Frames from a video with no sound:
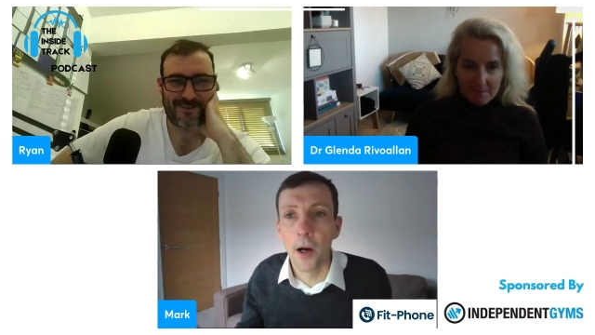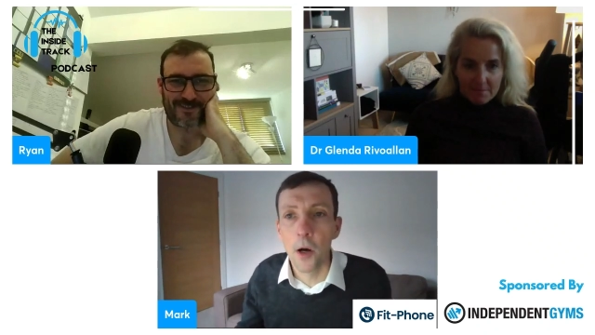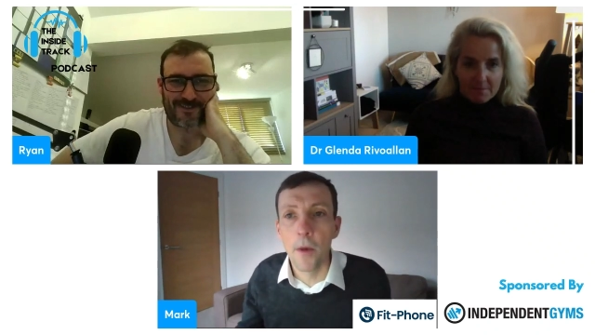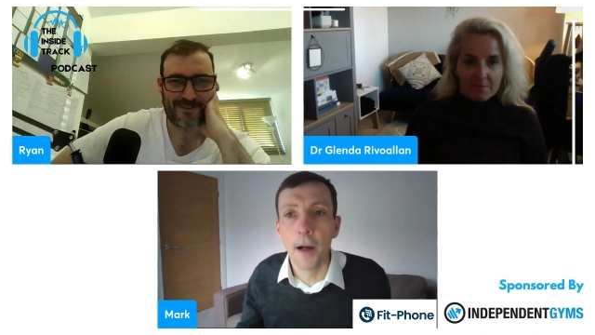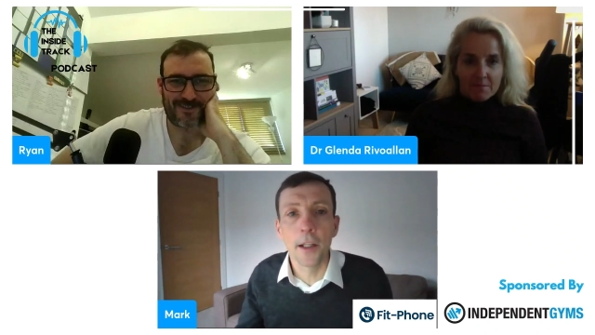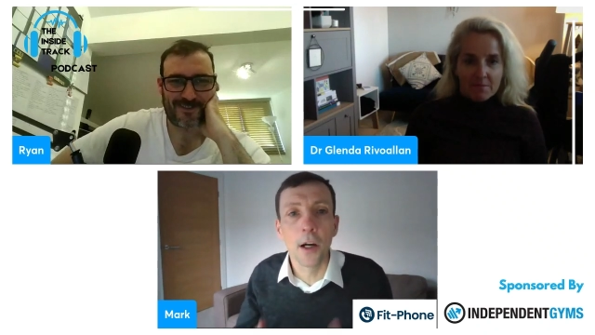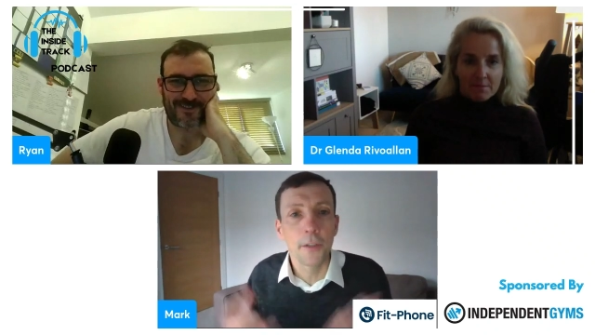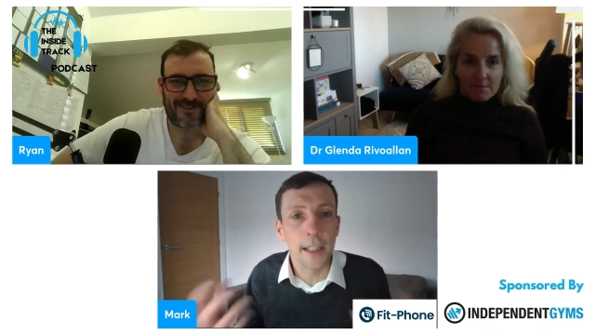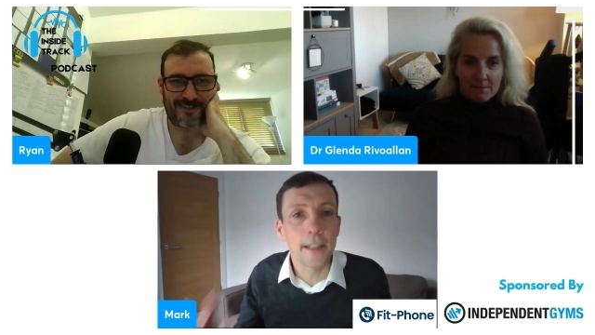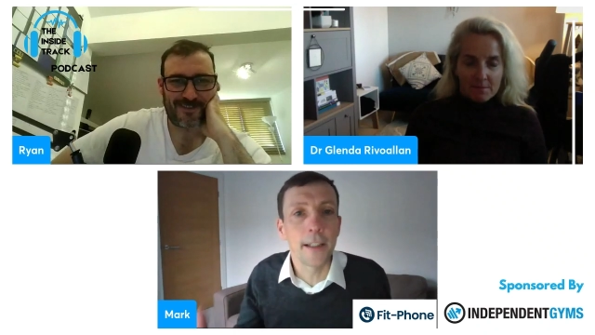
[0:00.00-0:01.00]
Speaker 1: Oh my
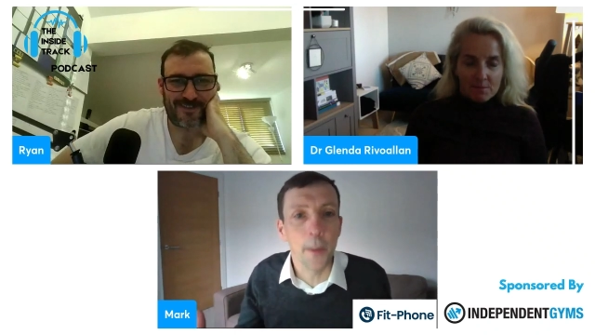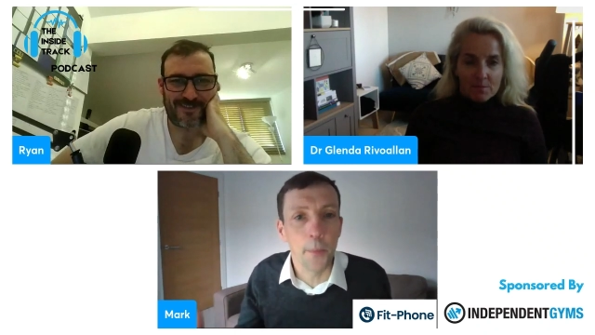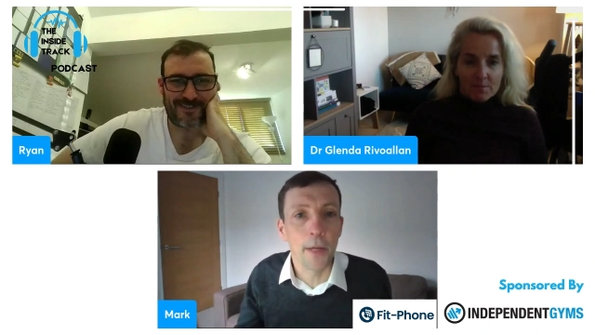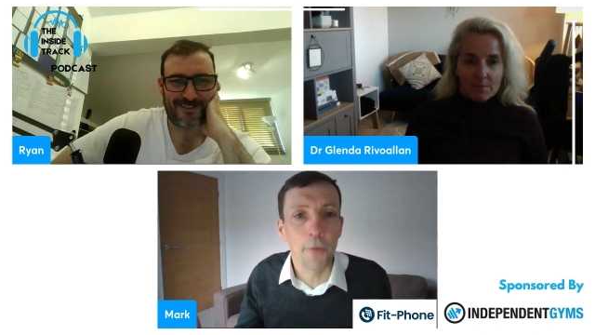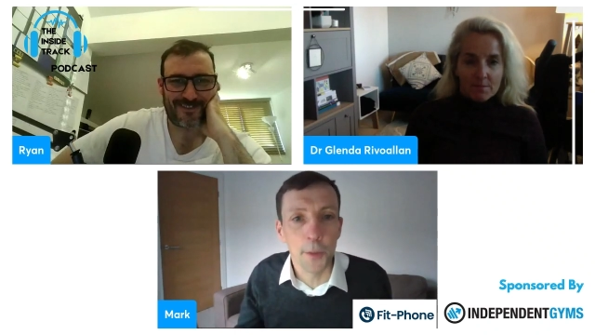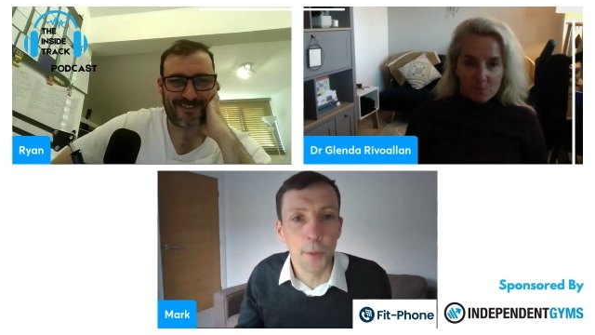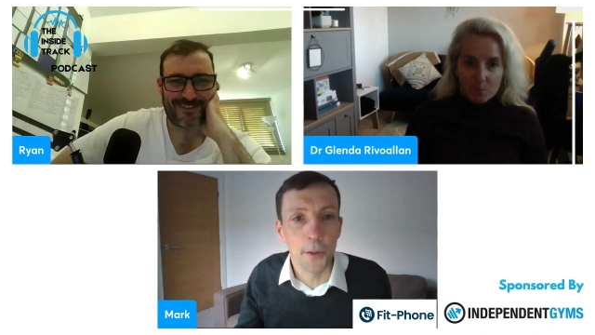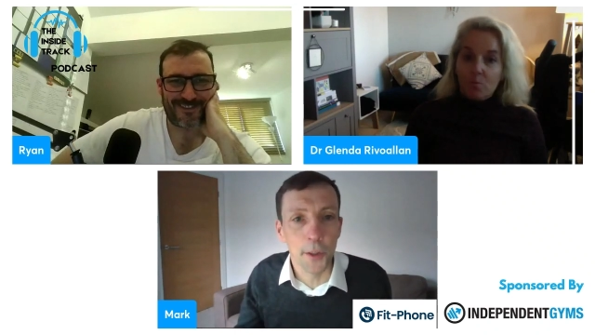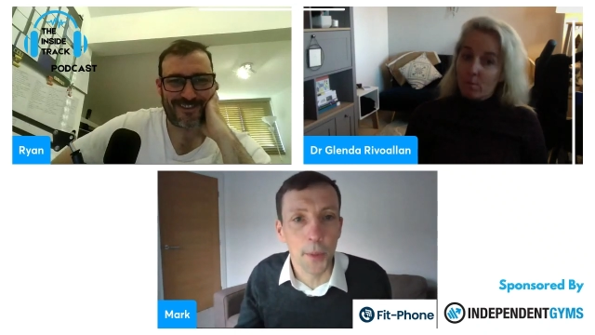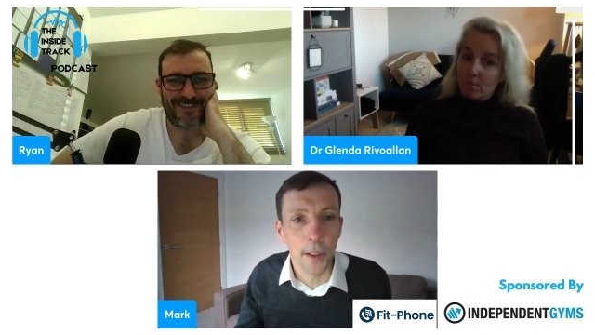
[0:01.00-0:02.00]
God, this is a big
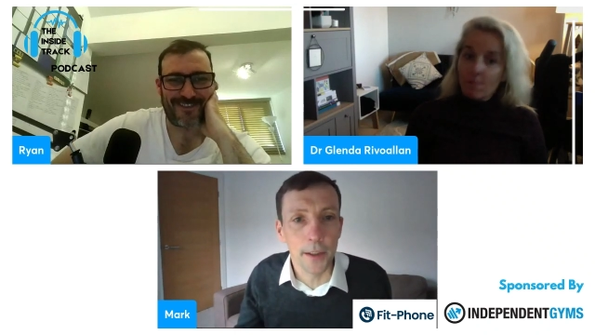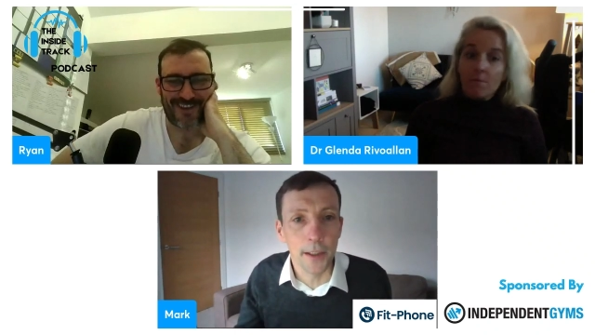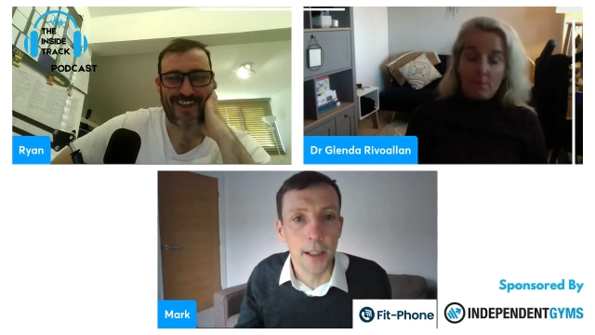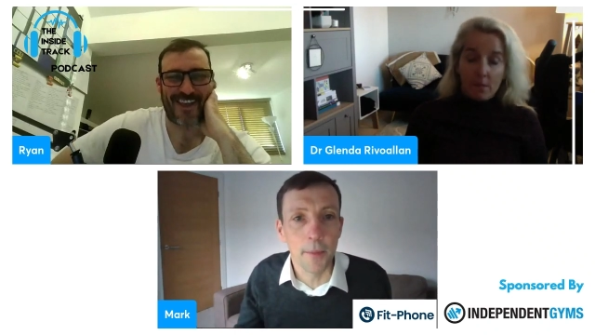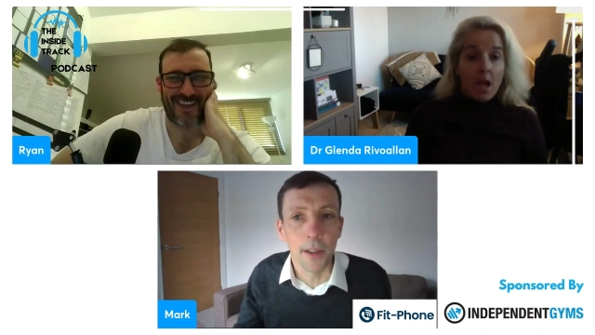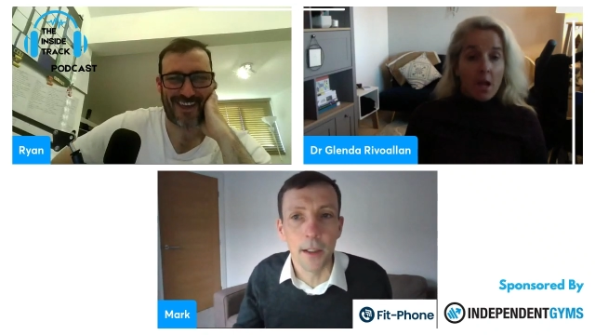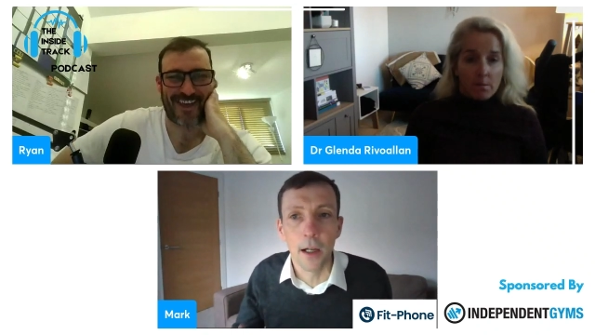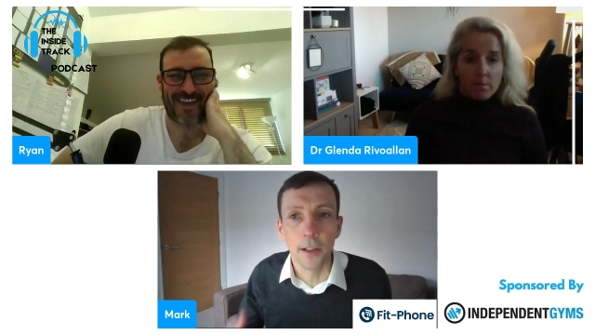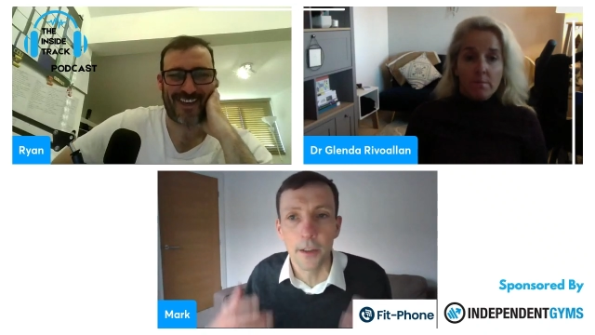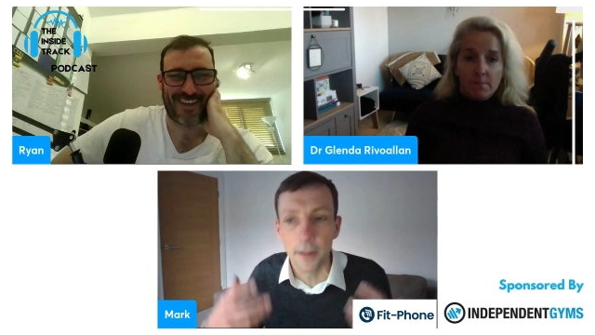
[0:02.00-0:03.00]
responsibility
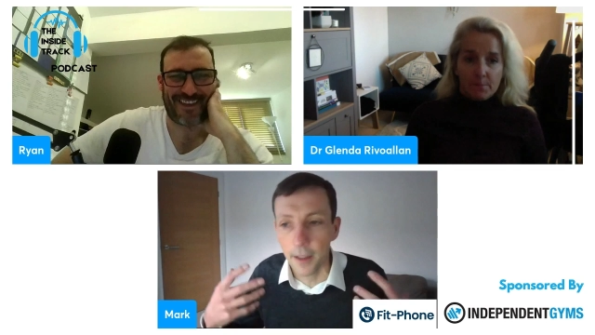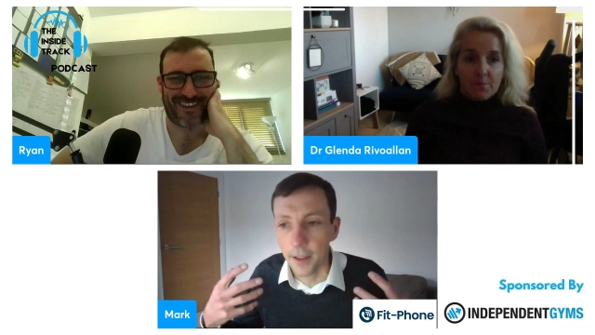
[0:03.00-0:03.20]
because